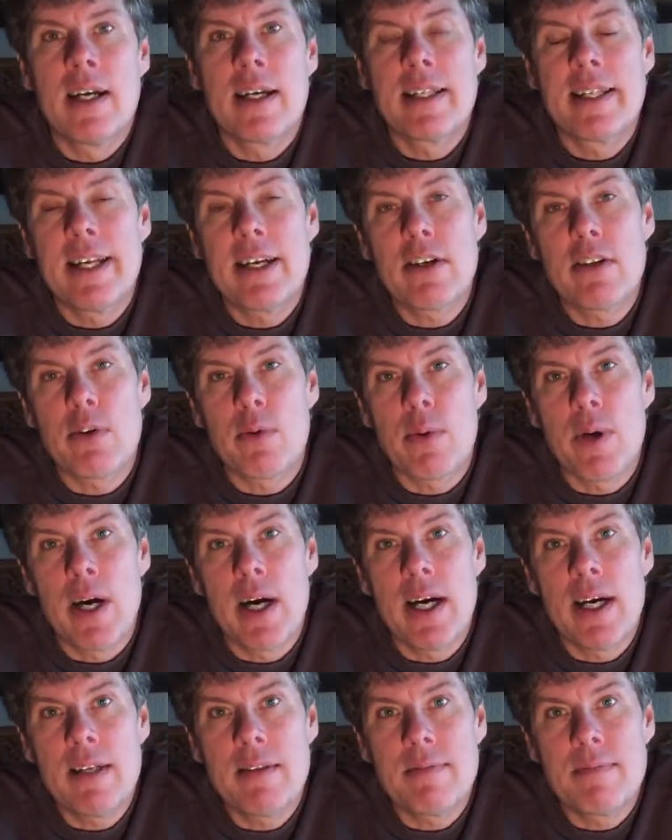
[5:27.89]
During the
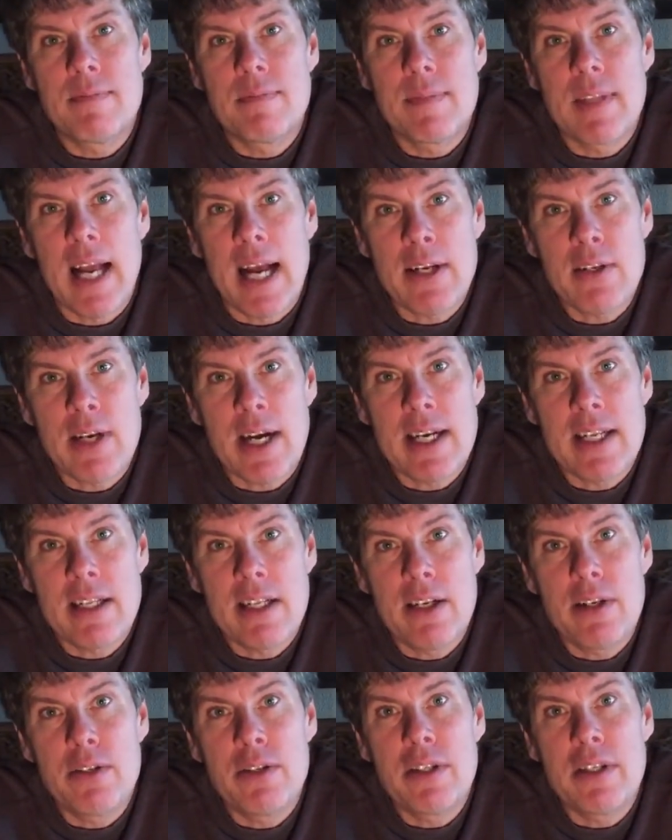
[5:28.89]
rut, I try to
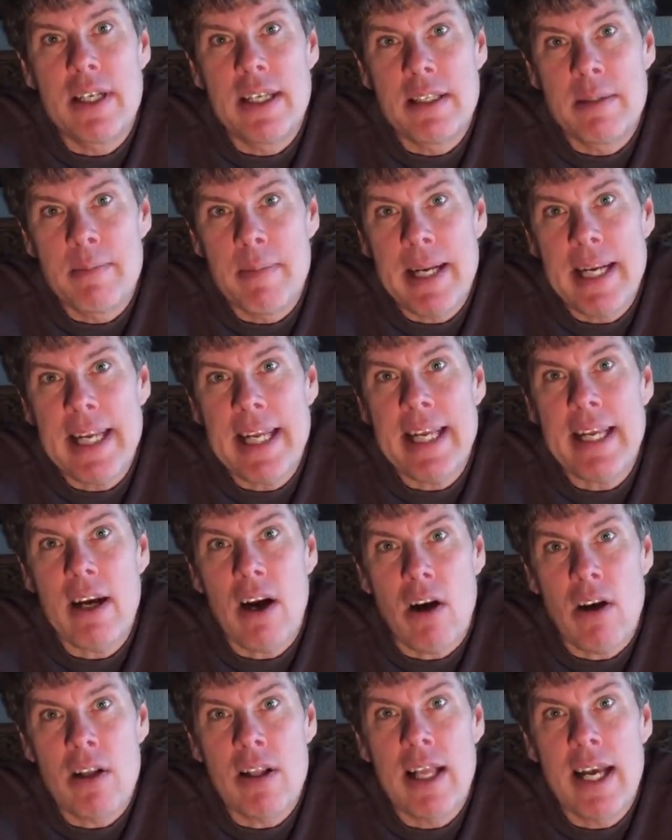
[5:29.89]
do as many
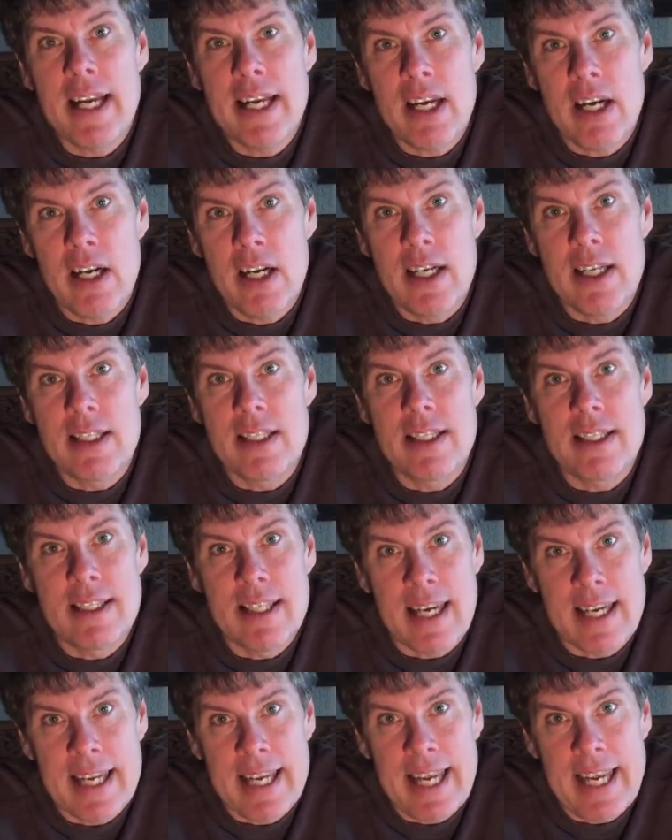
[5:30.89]
all-day hunts as
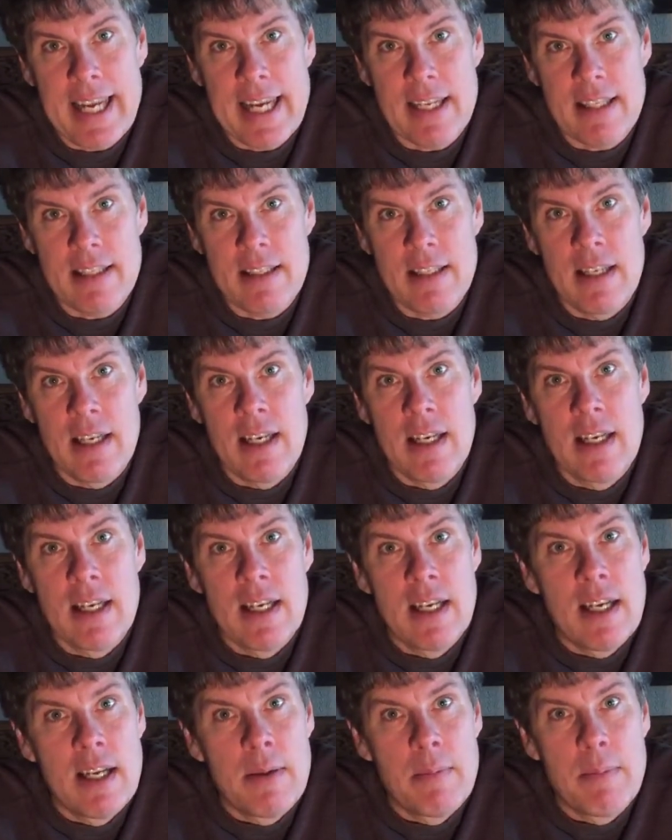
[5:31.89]
I can
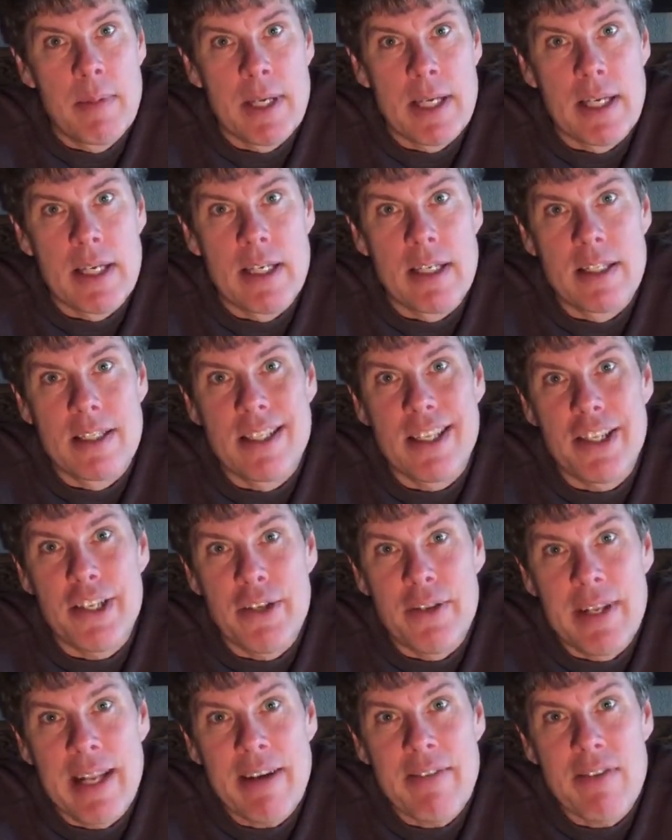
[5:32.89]
because you
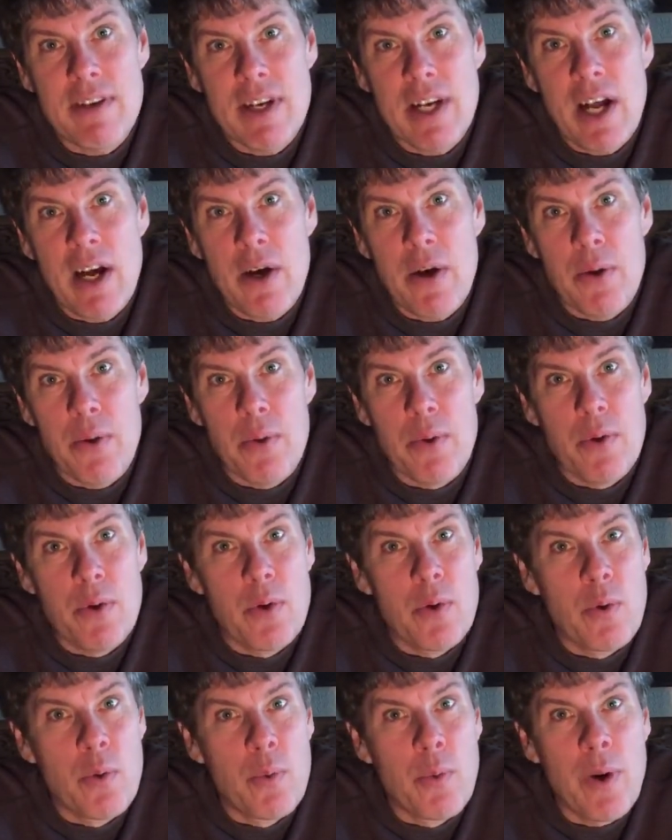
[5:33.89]
never know
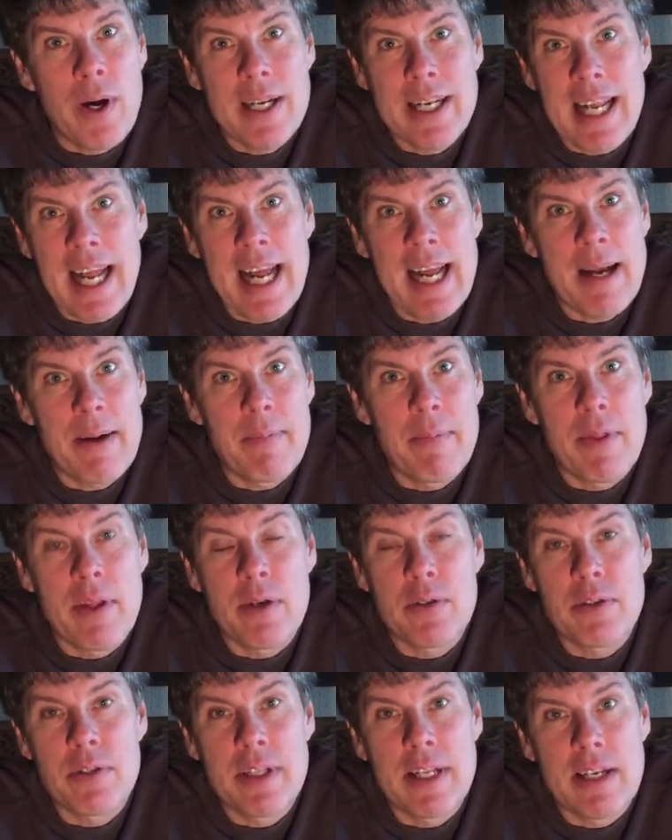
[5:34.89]
what time
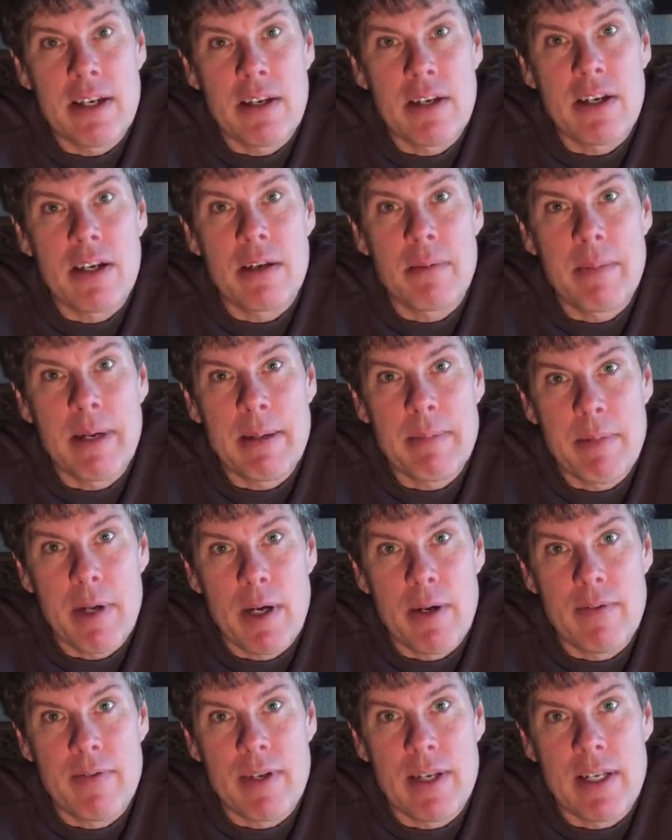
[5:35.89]
those deer are going to be
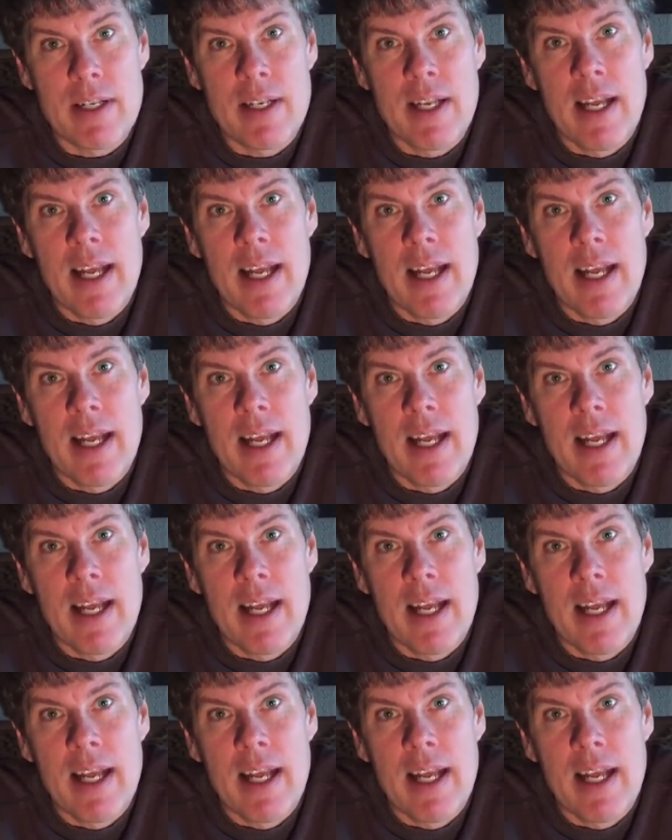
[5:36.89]
moving.